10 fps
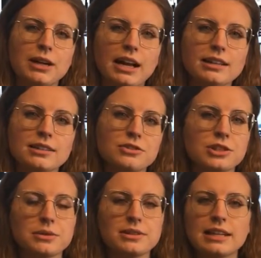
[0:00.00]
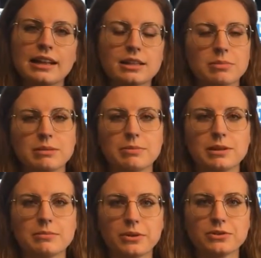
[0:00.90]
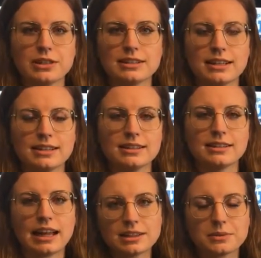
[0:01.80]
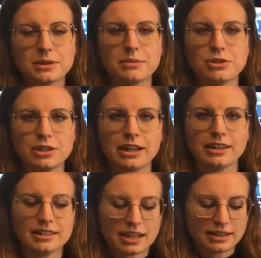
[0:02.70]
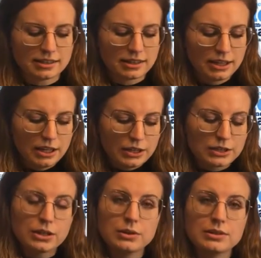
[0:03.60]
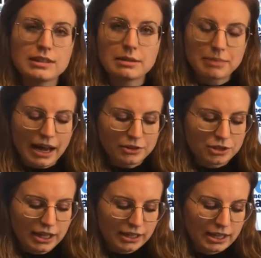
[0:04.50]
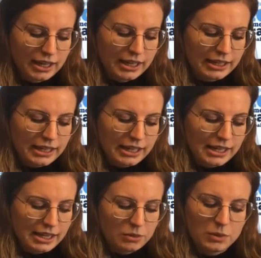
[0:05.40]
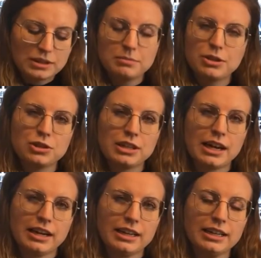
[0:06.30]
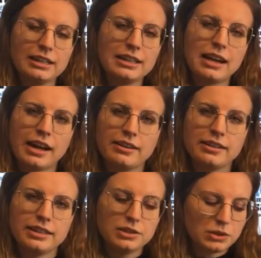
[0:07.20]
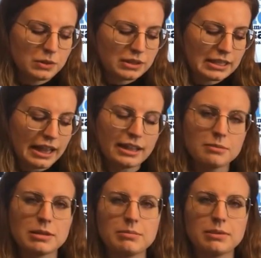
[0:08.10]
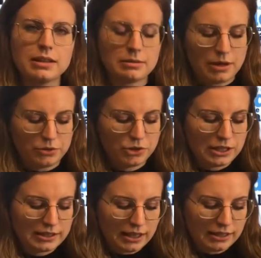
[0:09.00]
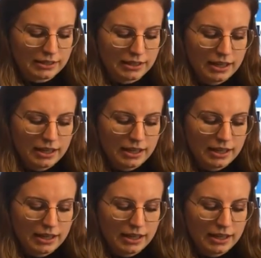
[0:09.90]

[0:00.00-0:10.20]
else and she was telling people about Jesus. That's what a missionary does. So St. Patrick he was a missionary in Ireland who was telling people about Jesus.